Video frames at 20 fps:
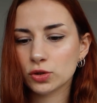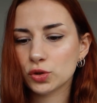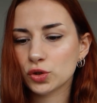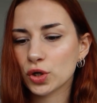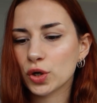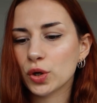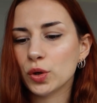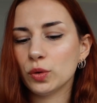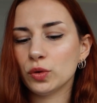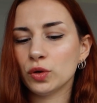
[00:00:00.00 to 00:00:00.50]

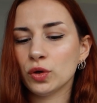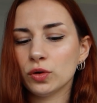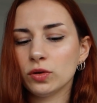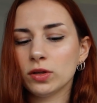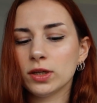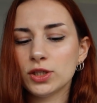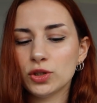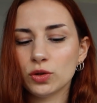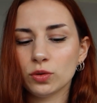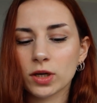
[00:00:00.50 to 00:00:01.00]
so
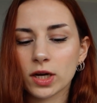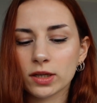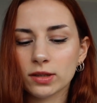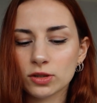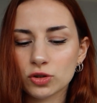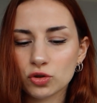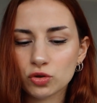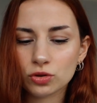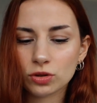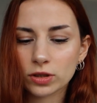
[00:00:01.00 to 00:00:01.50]
know that you got
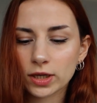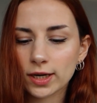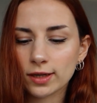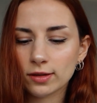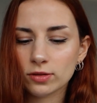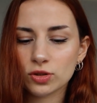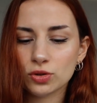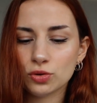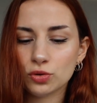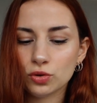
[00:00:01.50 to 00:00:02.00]
the
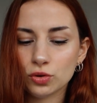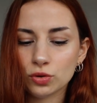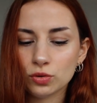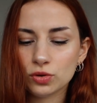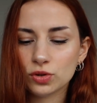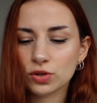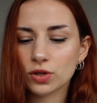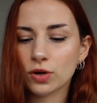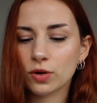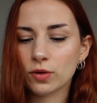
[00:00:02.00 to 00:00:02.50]
strength to do
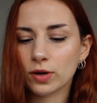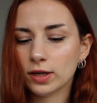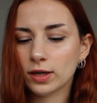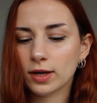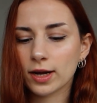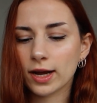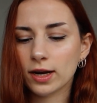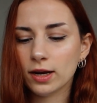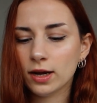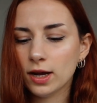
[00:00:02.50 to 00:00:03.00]
so,
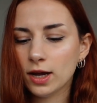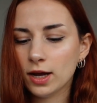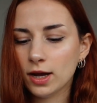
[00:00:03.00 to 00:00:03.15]
and that